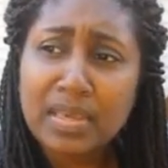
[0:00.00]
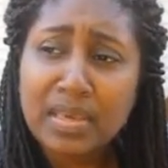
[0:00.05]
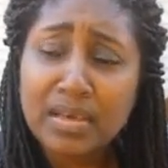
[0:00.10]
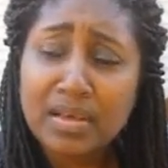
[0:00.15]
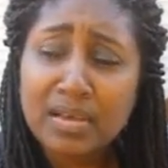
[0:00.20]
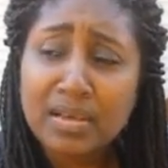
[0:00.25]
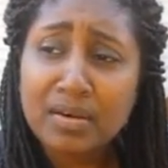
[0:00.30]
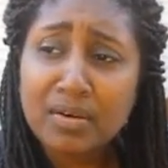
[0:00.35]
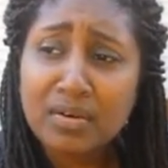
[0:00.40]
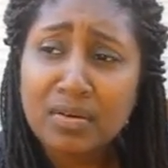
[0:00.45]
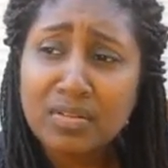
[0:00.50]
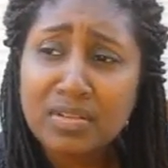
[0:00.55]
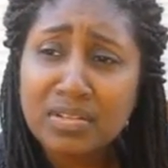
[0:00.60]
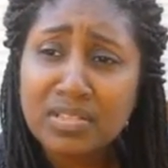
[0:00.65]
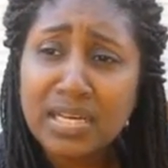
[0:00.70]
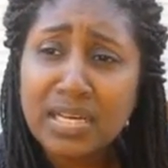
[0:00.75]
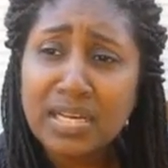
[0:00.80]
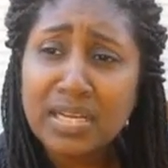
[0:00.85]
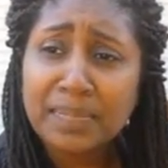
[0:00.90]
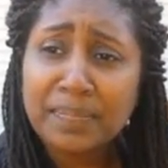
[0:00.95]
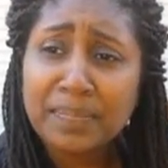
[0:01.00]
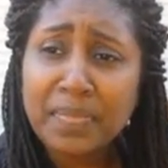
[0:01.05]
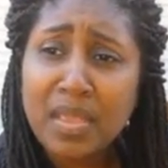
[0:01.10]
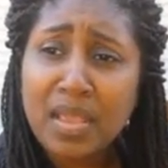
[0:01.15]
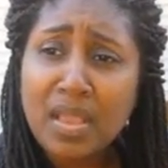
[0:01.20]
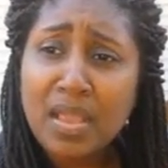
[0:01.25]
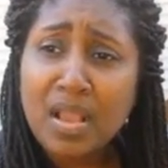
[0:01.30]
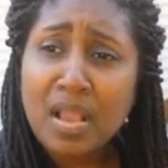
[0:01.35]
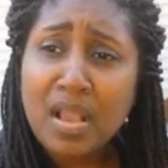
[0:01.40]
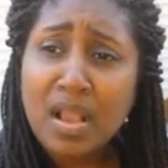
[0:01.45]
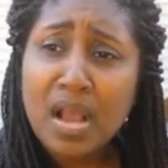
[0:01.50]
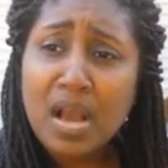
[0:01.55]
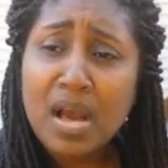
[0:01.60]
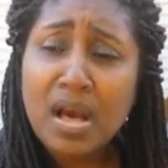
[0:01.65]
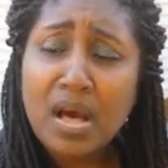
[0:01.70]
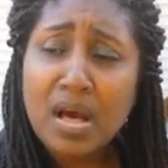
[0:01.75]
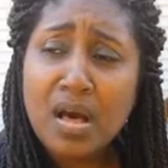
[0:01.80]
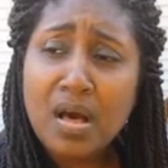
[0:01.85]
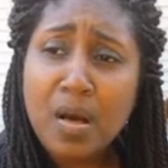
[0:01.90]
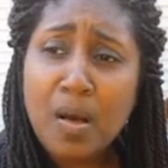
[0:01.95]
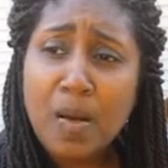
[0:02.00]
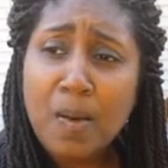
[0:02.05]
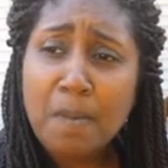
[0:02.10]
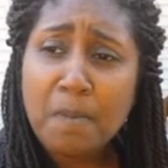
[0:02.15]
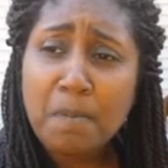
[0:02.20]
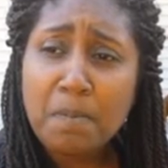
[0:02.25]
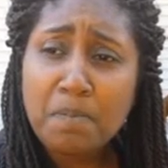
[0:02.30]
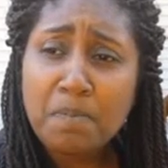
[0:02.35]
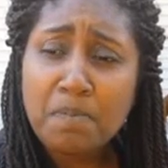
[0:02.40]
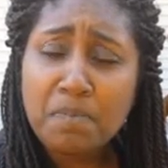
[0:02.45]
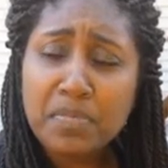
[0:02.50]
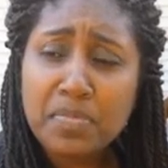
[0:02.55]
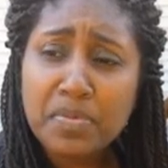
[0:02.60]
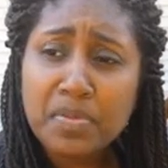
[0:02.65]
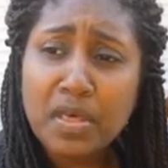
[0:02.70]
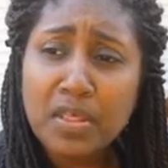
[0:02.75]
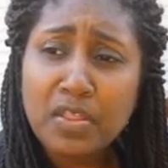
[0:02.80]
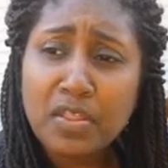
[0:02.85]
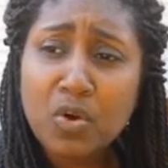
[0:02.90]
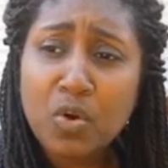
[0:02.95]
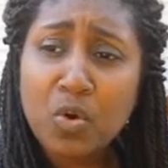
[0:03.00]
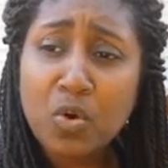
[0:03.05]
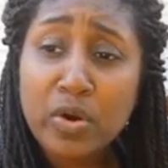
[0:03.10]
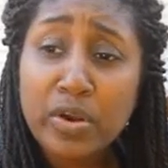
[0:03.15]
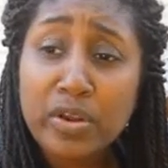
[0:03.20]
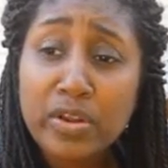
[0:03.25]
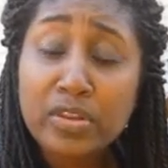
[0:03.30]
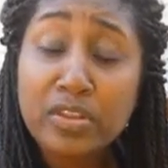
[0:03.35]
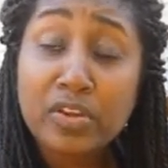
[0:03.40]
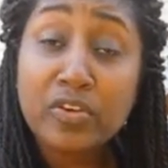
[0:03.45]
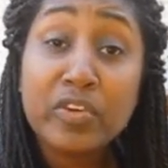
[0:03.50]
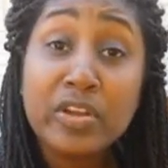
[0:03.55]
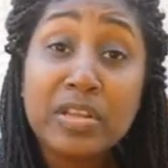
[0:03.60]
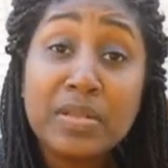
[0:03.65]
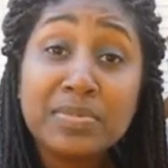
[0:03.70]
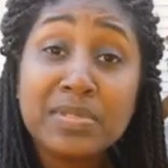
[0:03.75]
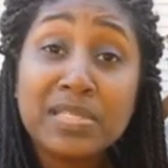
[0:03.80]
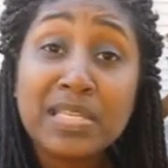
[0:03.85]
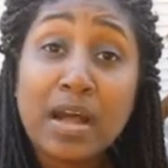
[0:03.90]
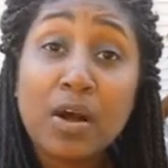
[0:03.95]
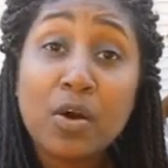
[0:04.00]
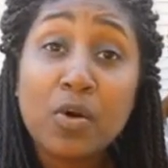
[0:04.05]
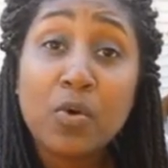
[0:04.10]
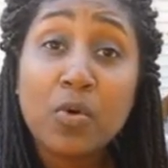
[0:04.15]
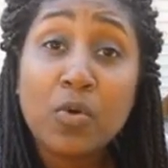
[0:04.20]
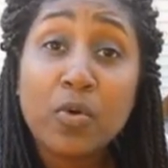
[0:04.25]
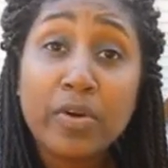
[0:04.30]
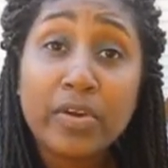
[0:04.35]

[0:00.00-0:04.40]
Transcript: Yeah, all the time. Yeah. Um, other porn. Will you please look at the porn.